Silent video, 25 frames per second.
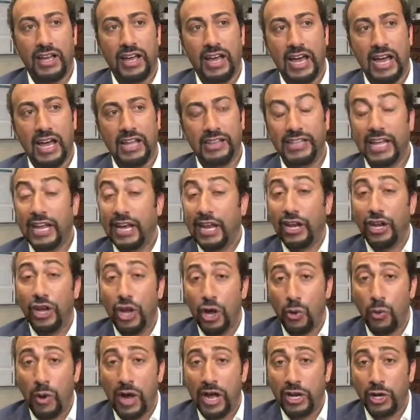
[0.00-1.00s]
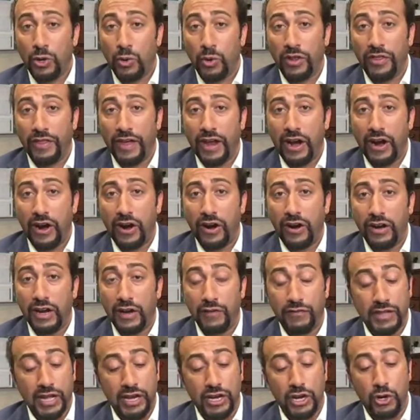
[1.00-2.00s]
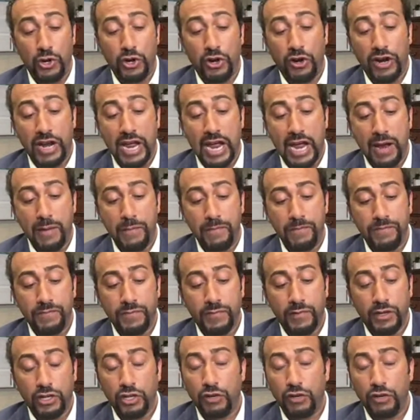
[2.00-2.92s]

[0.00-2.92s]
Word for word: Uh, they didn't know why you were there if they knew your name.